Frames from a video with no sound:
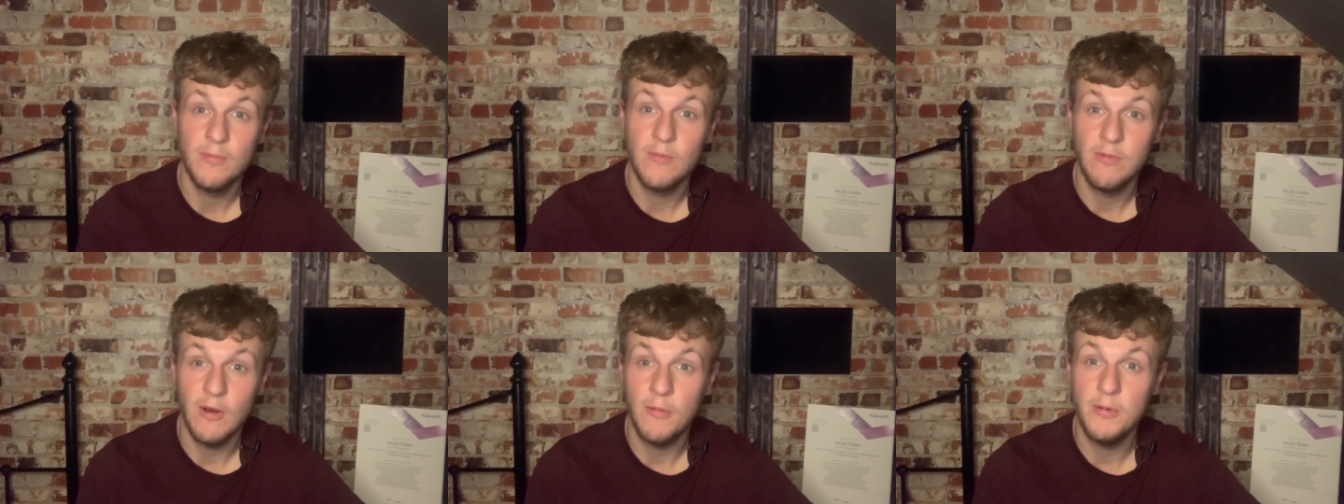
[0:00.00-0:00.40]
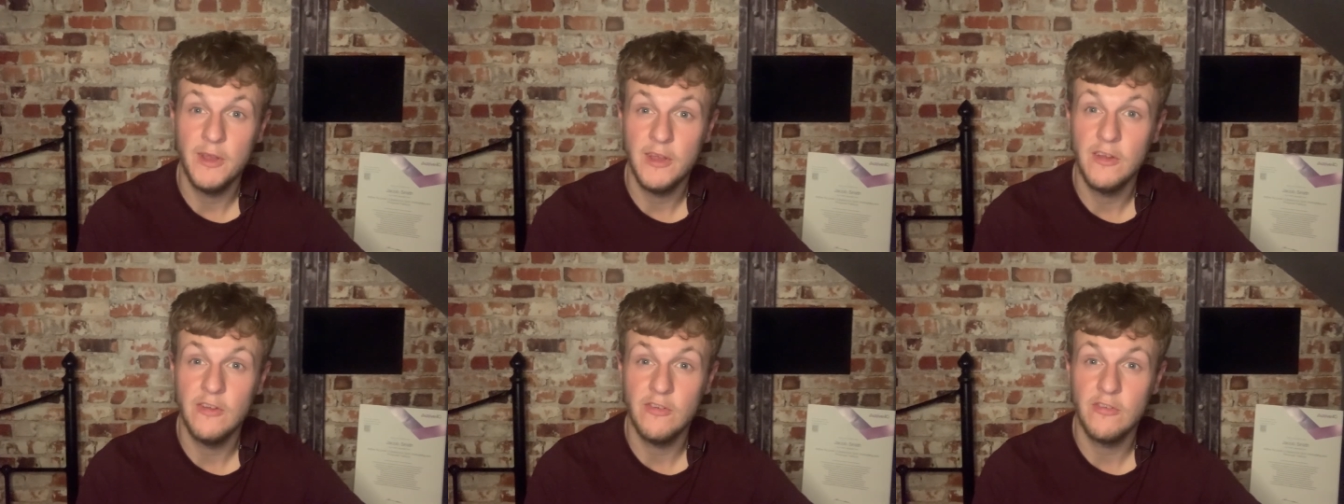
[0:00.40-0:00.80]
probably
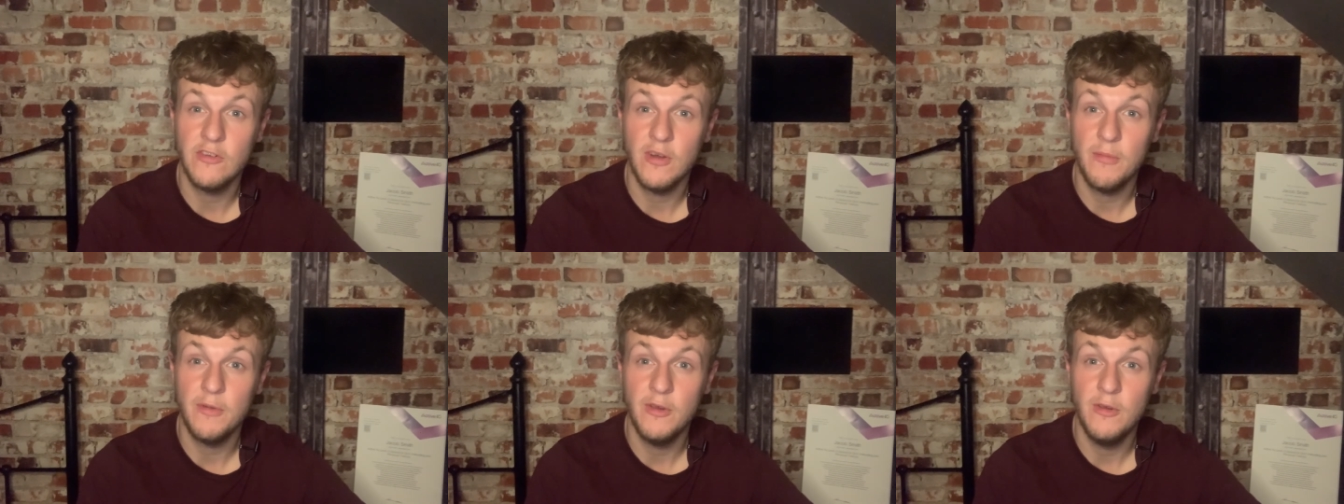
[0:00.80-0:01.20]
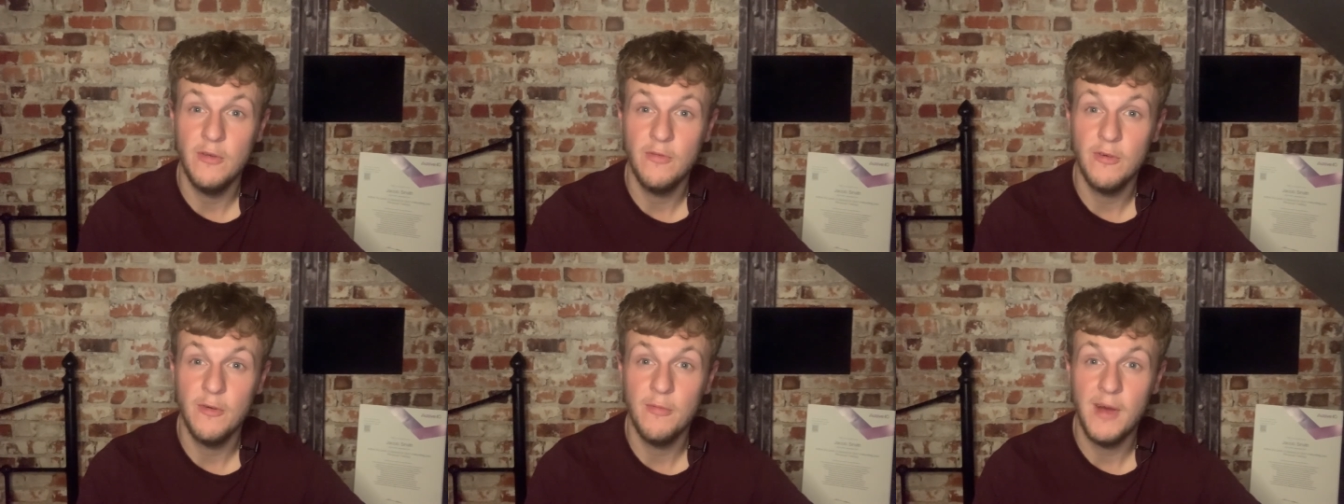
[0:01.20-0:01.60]
going to stop you
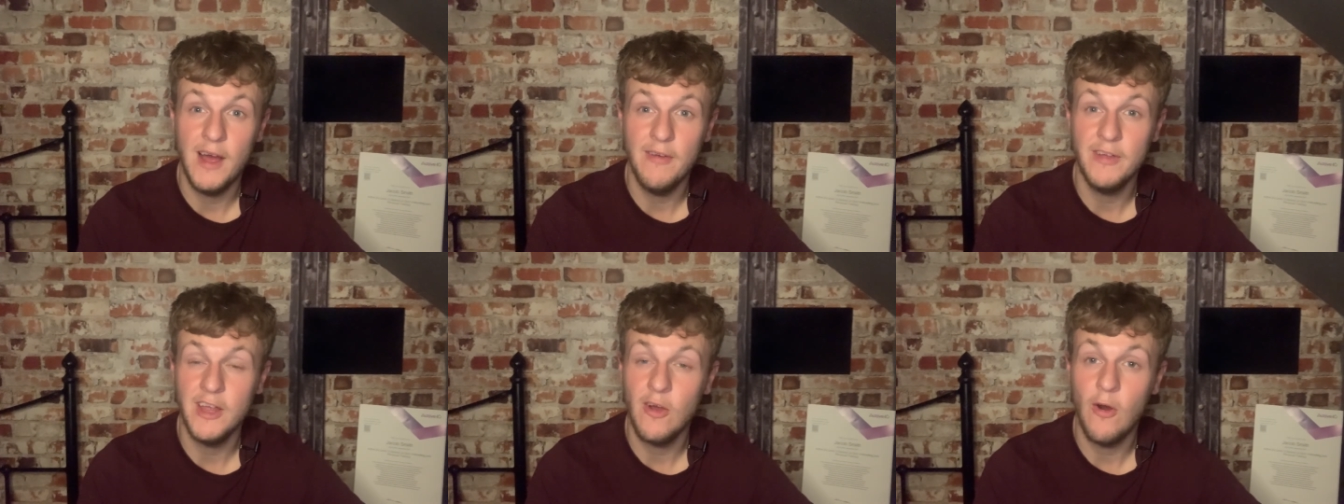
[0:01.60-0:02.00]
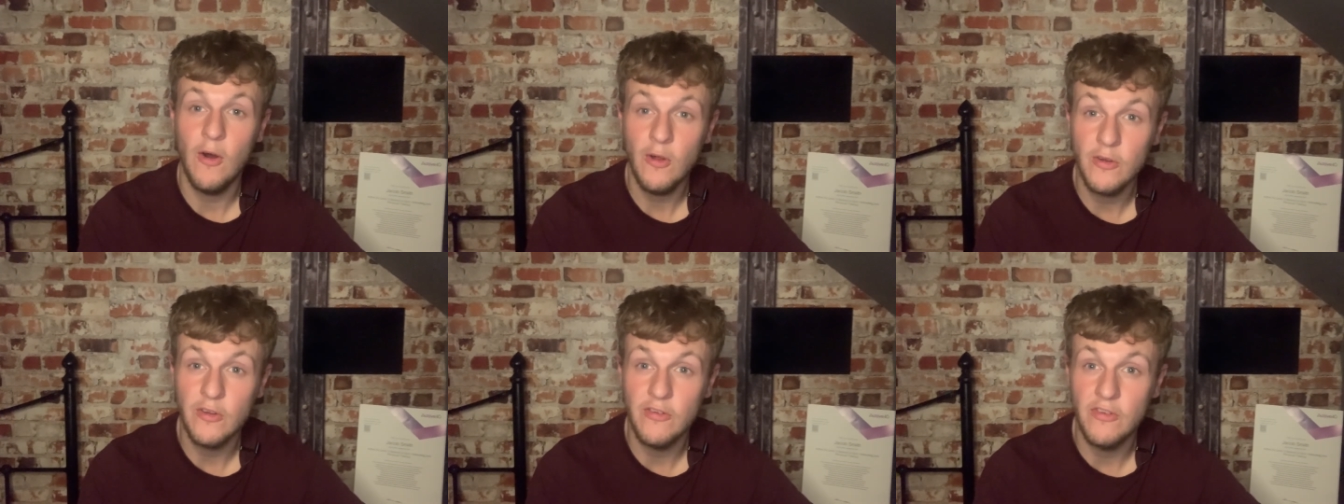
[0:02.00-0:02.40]
from having
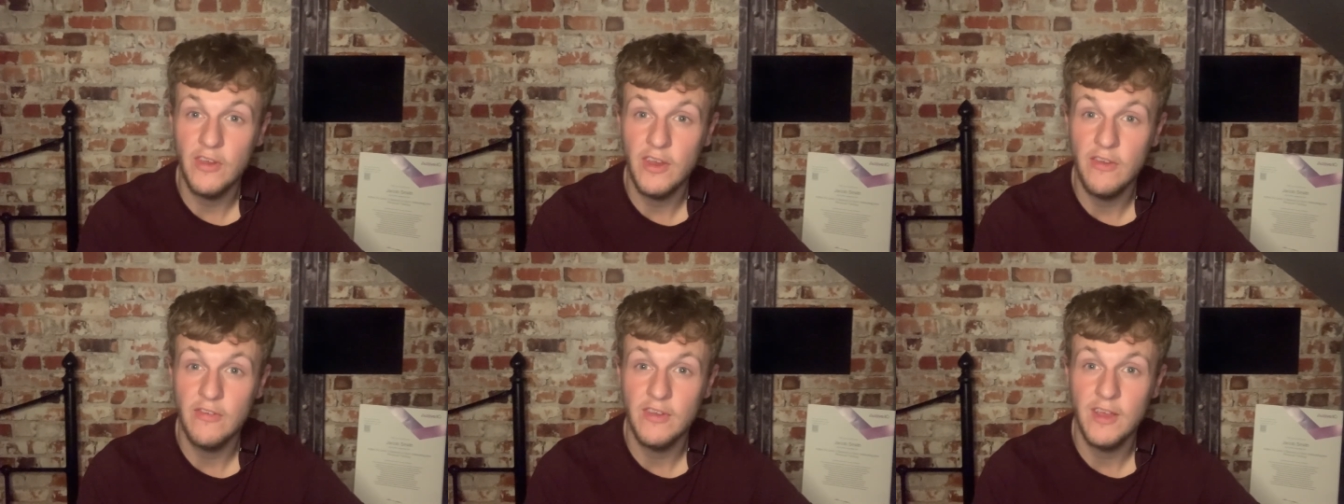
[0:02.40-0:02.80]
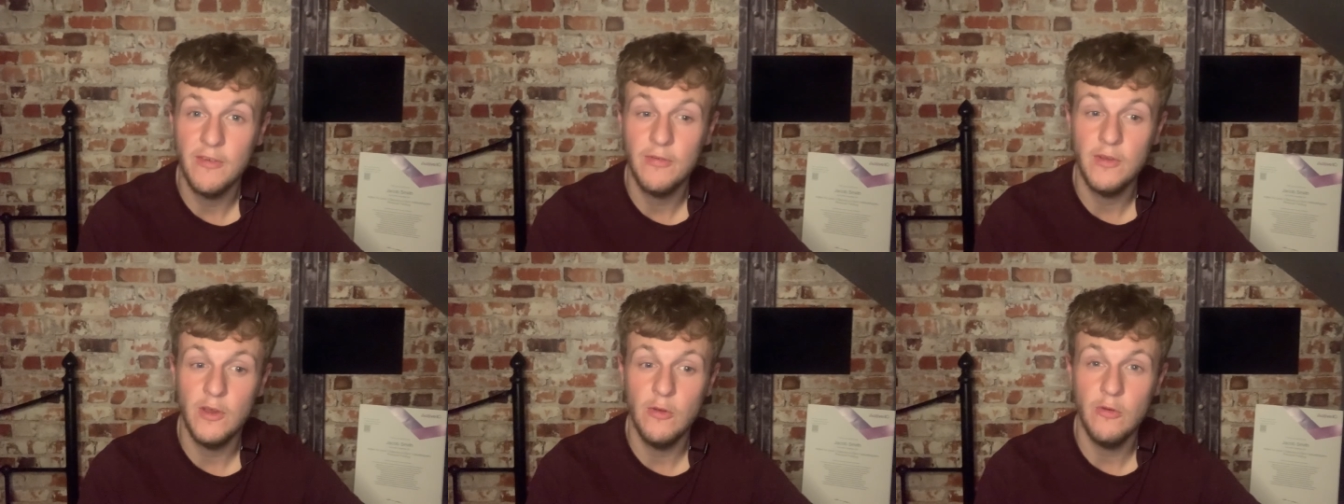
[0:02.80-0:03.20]
heart disease
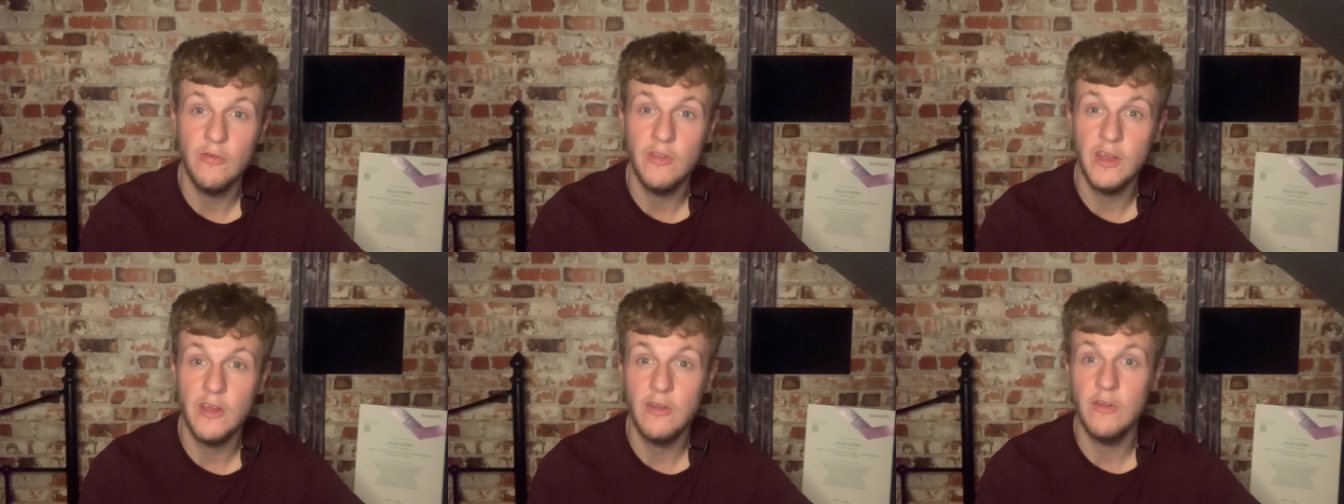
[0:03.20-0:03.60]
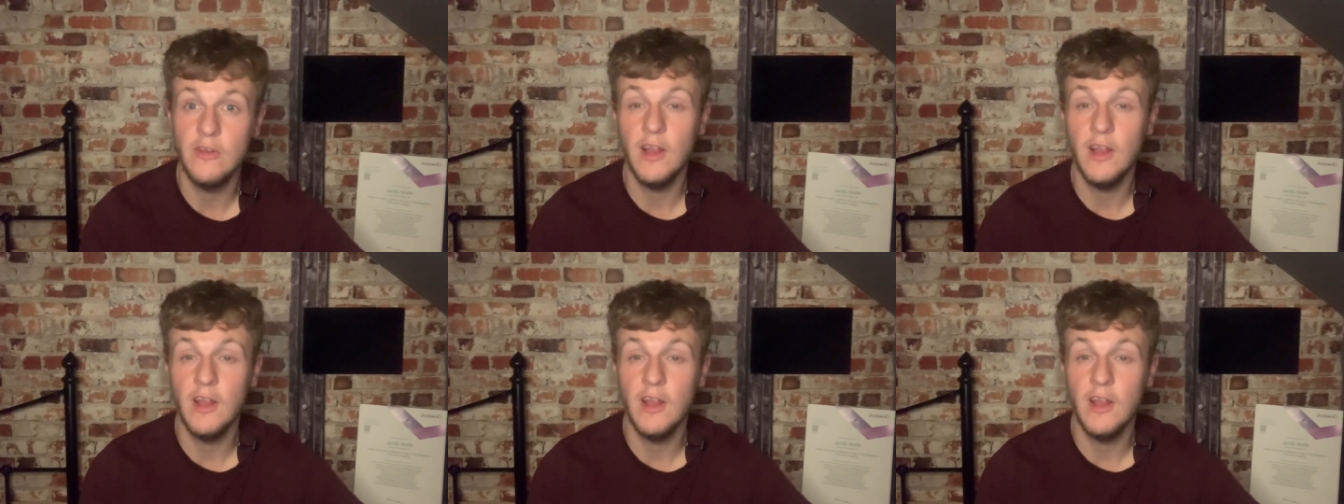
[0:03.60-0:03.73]
if used in,